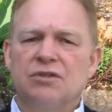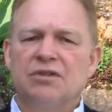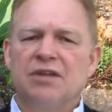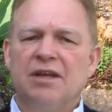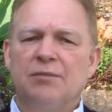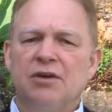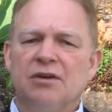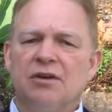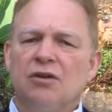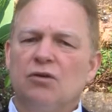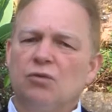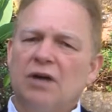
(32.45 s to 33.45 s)
I want to give
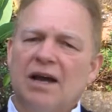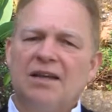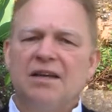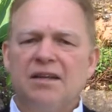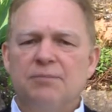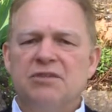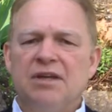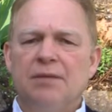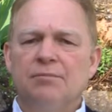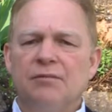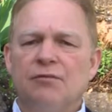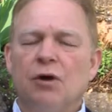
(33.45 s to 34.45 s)
you some tips
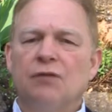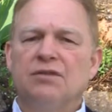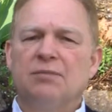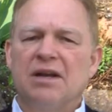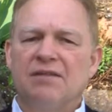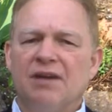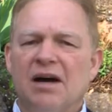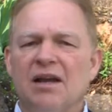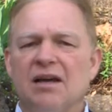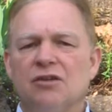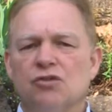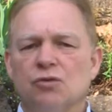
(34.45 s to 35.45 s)
that can protect your
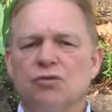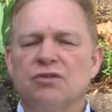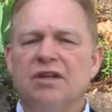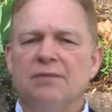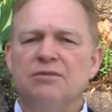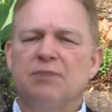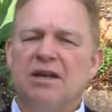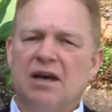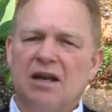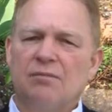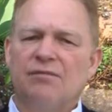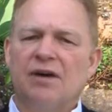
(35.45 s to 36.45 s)
gutter from
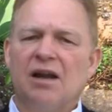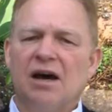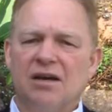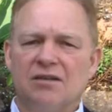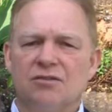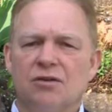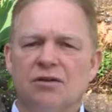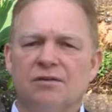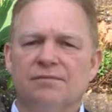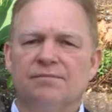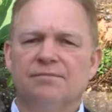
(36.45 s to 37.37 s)
clogging with needles.